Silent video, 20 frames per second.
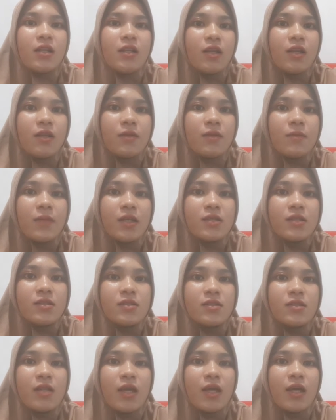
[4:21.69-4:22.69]

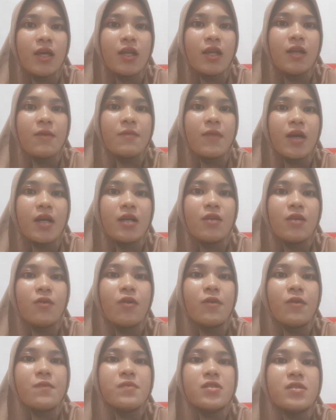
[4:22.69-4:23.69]
Treatment: adding by
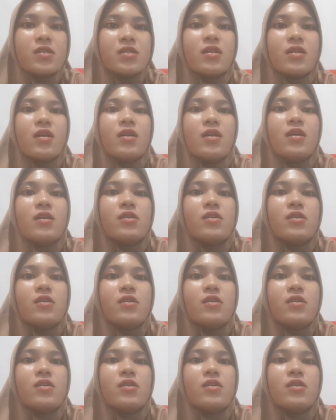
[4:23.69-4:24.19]
drops